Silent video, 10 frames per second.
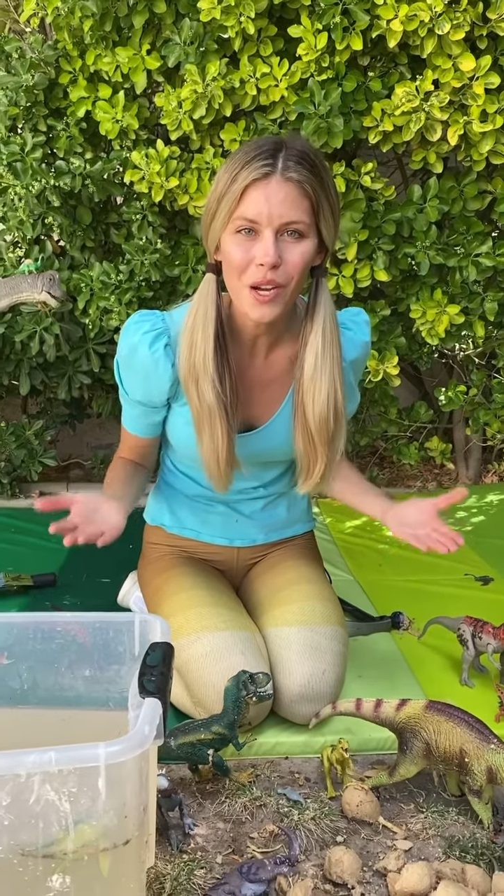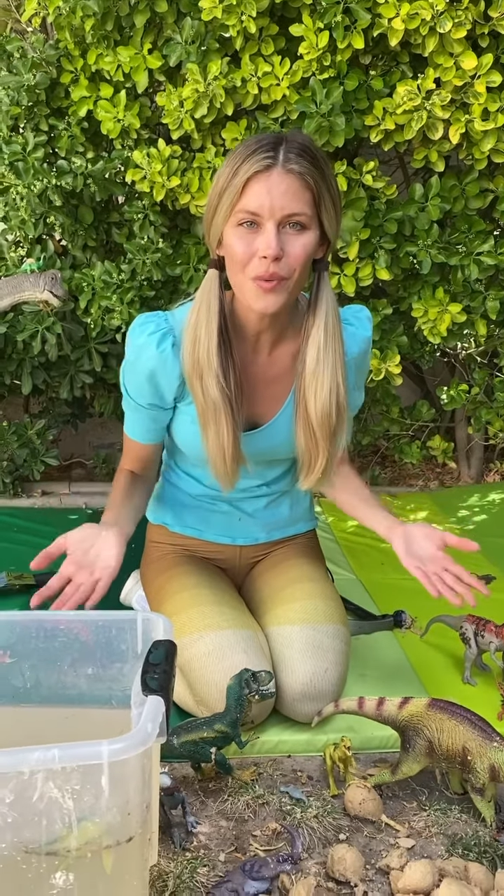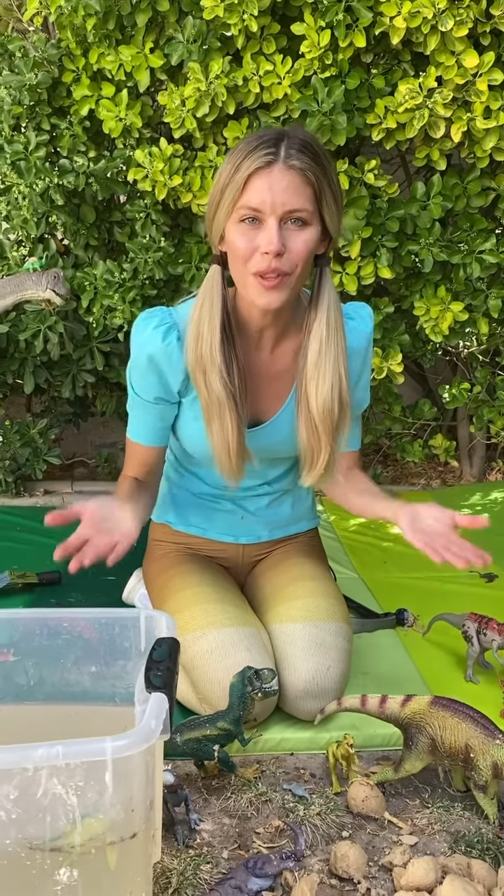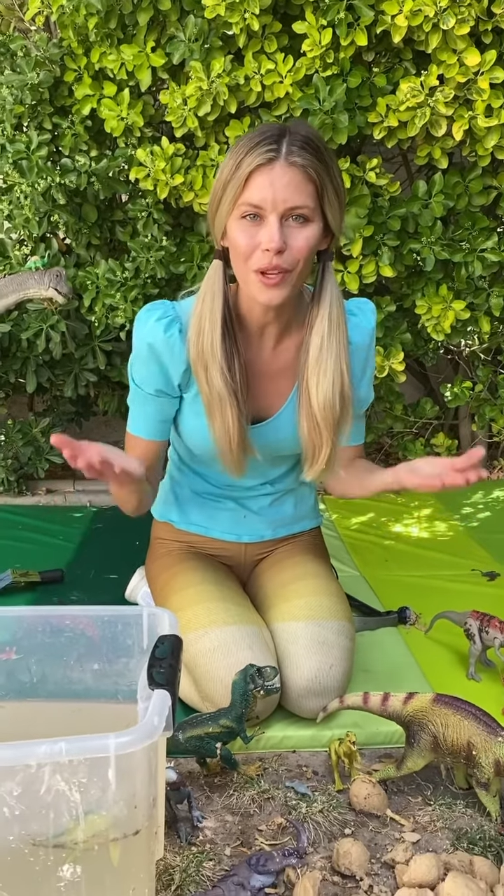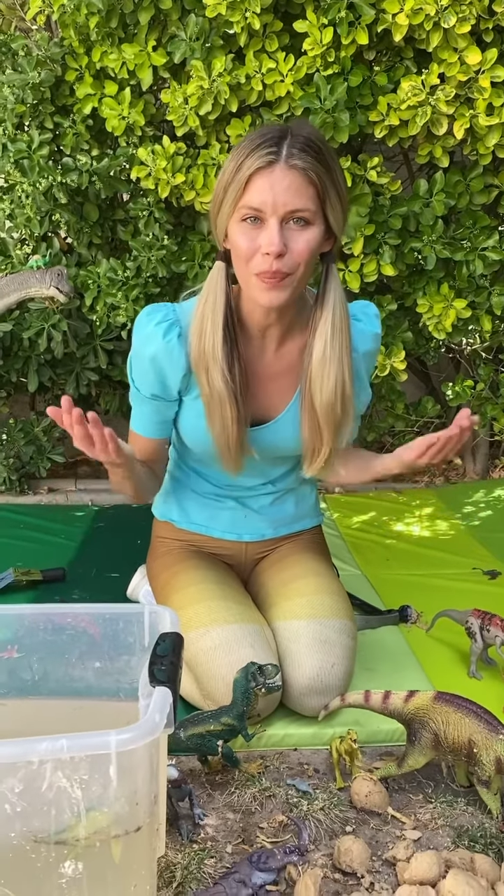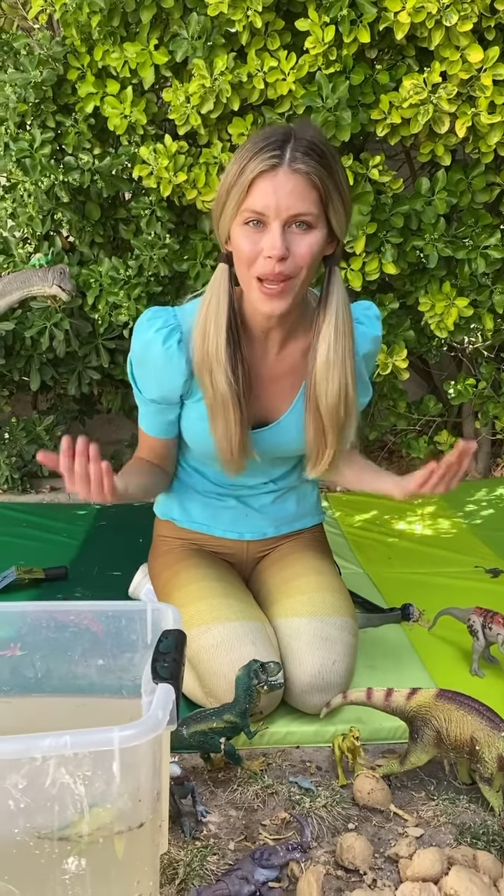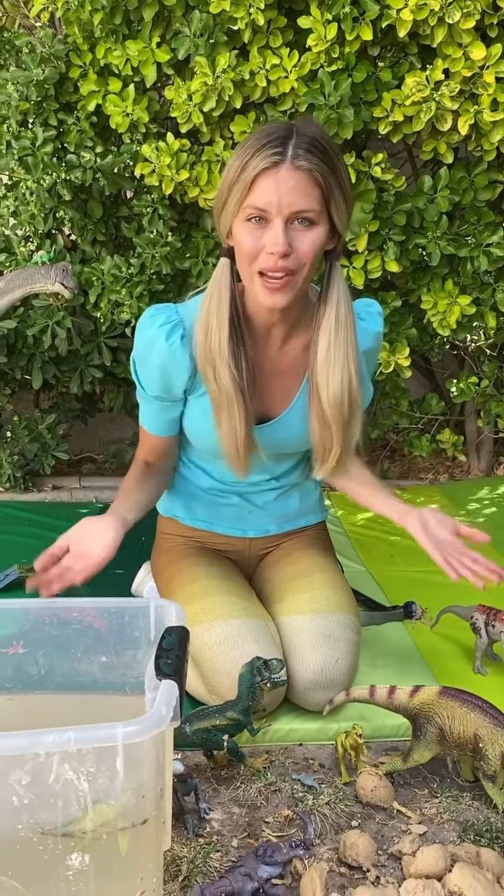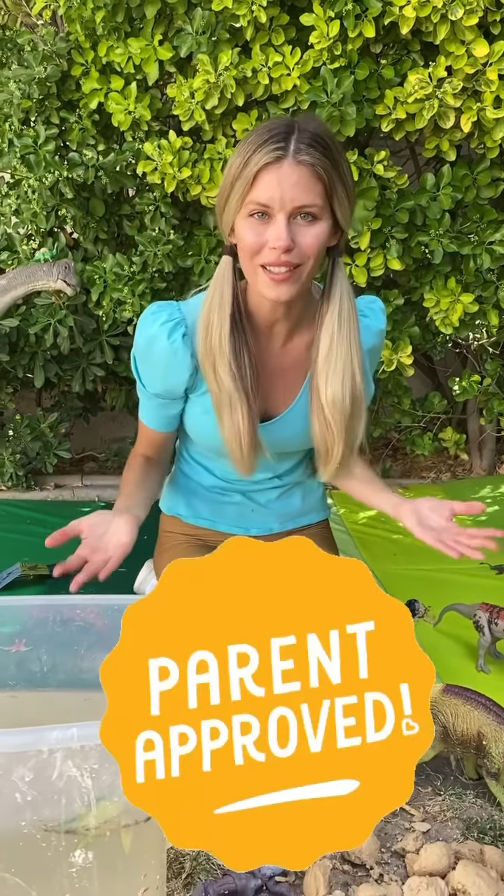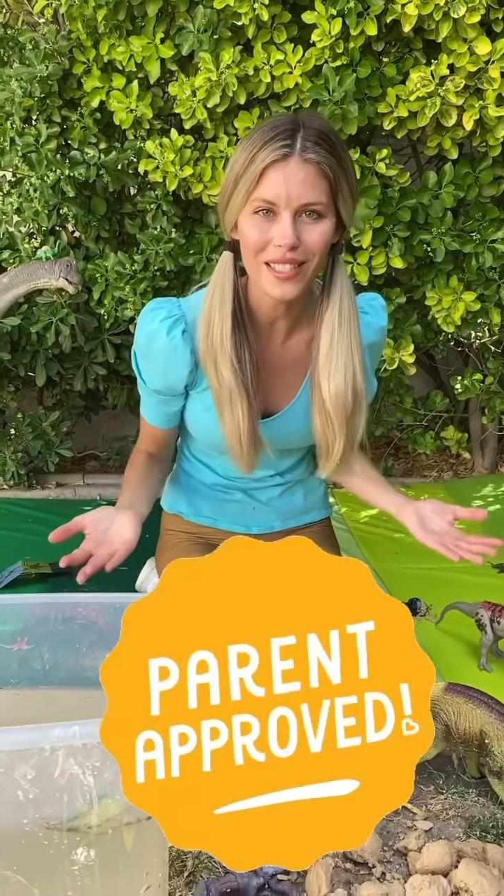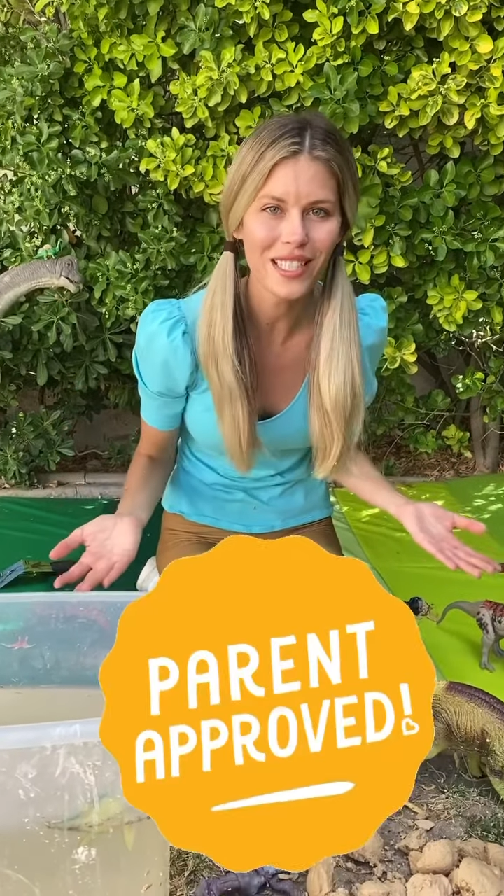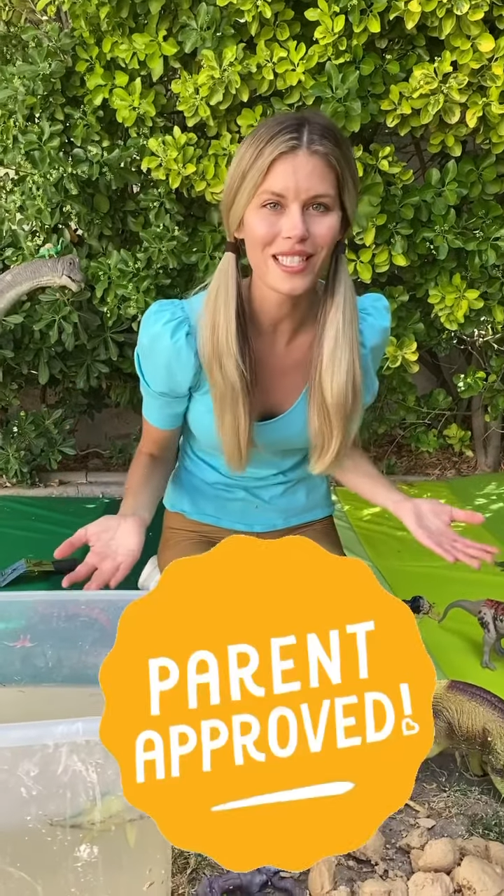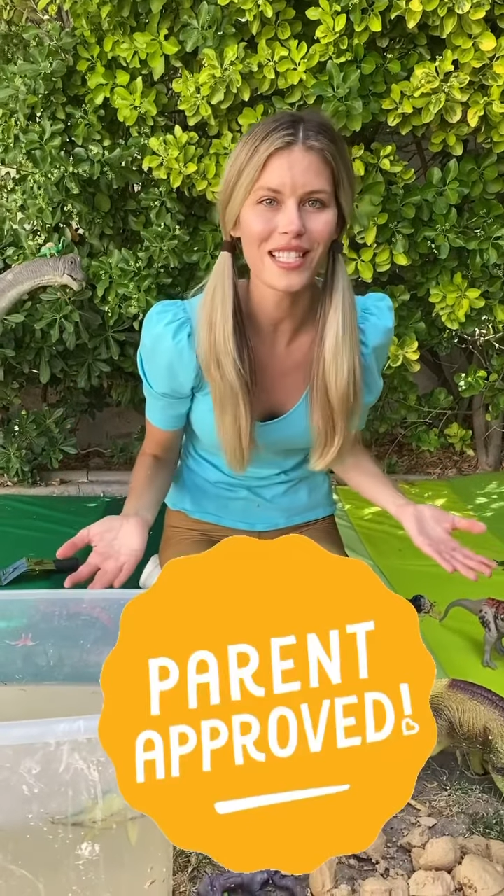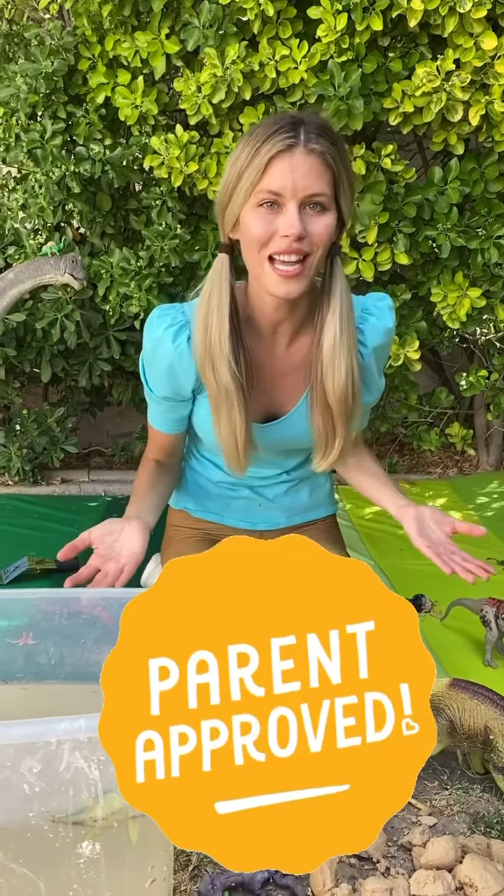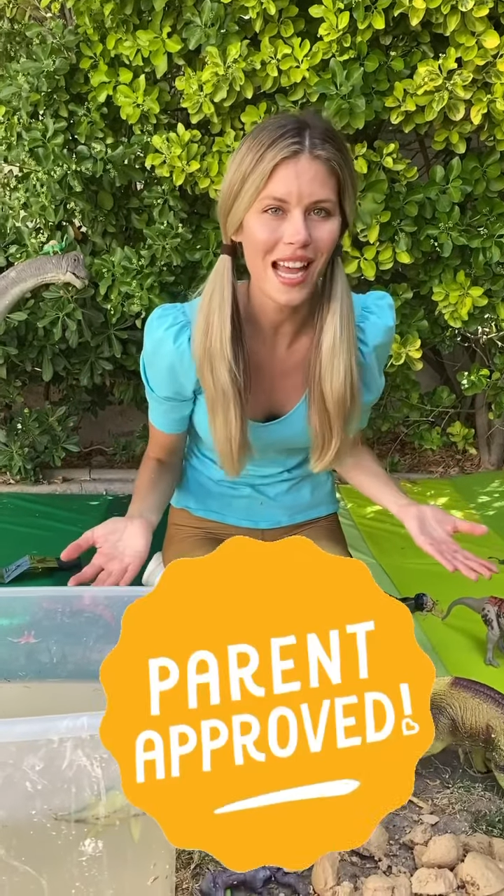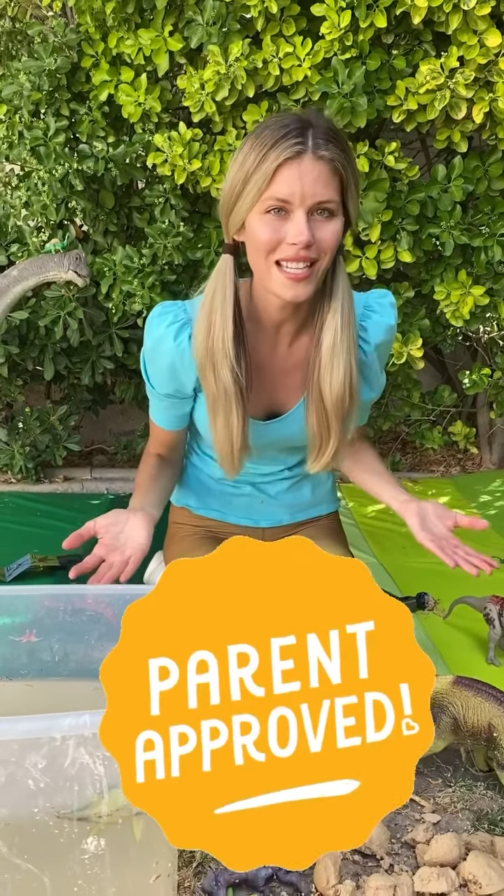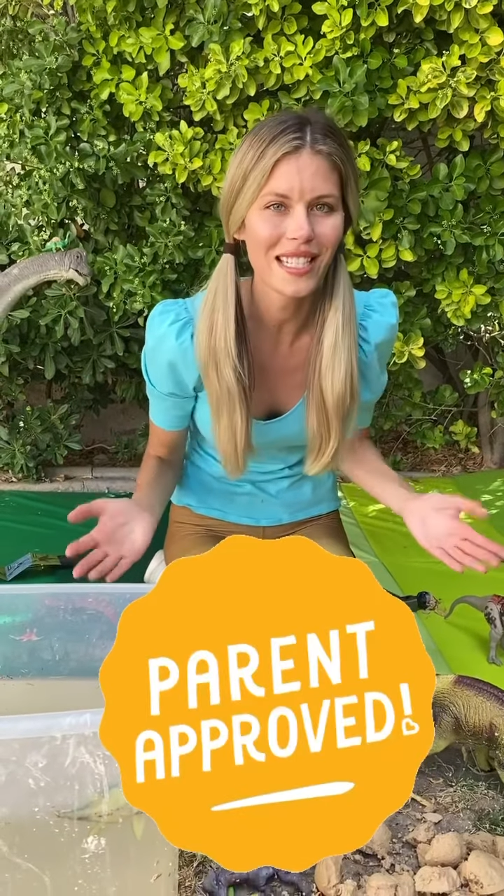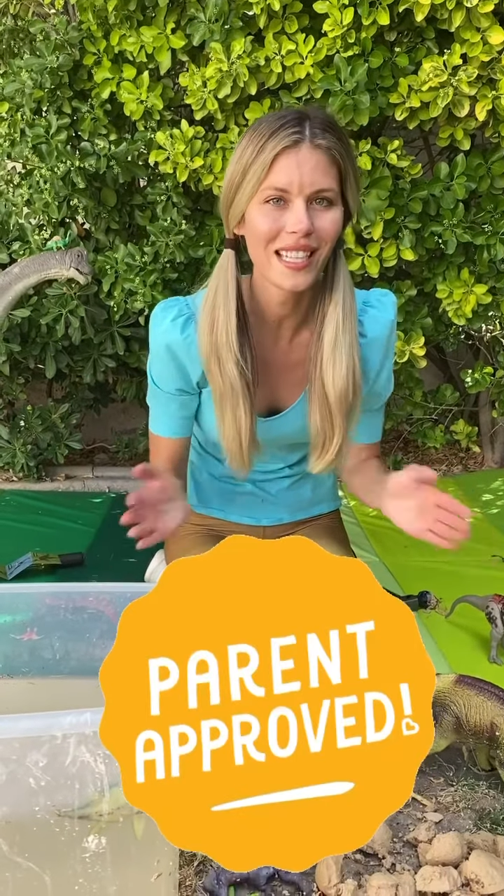with your parents' consent?